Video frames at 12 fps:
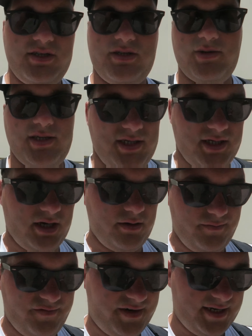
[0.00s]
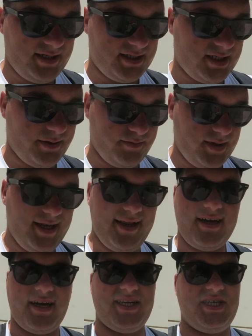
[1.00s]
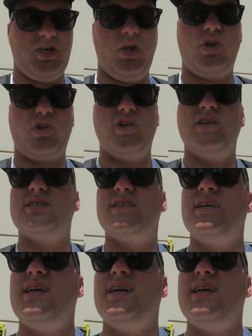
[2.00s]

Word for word: So we're gonna go and find some luggage lockers